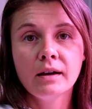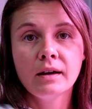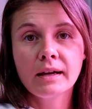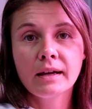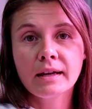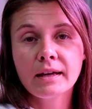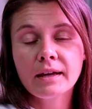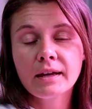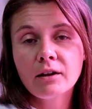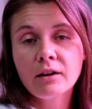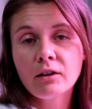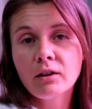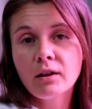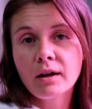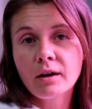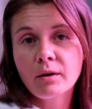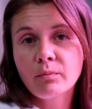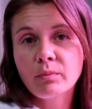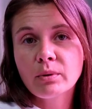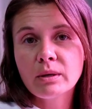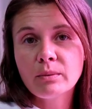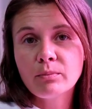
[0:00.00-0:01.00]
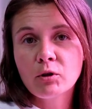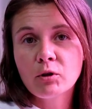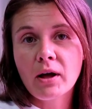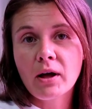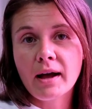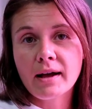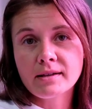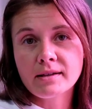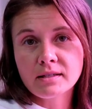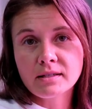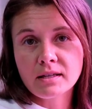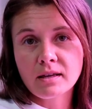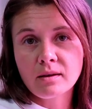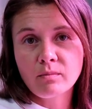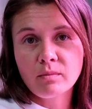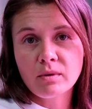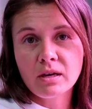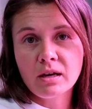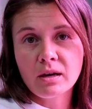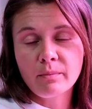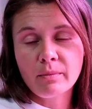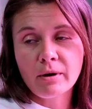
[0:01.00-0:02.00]
I get a lot of people asking
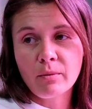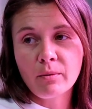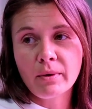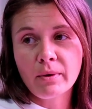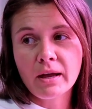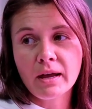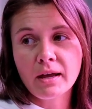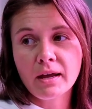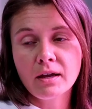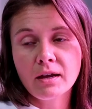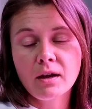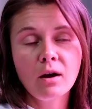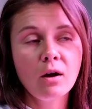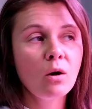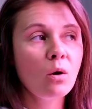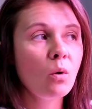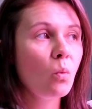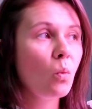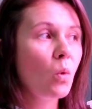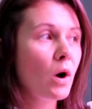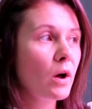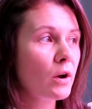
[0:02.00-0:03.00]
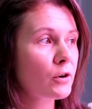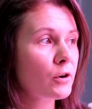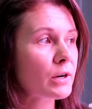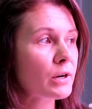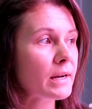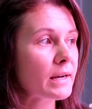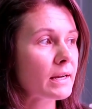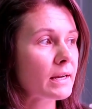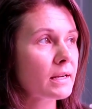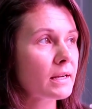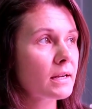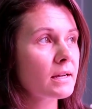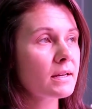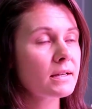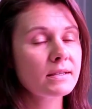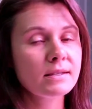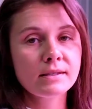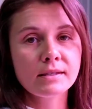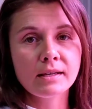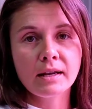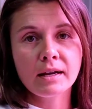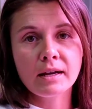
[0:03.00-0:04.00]
me about my watering
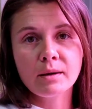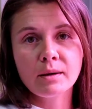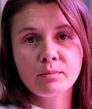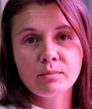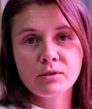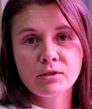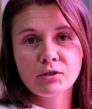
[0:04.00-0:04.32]
setup.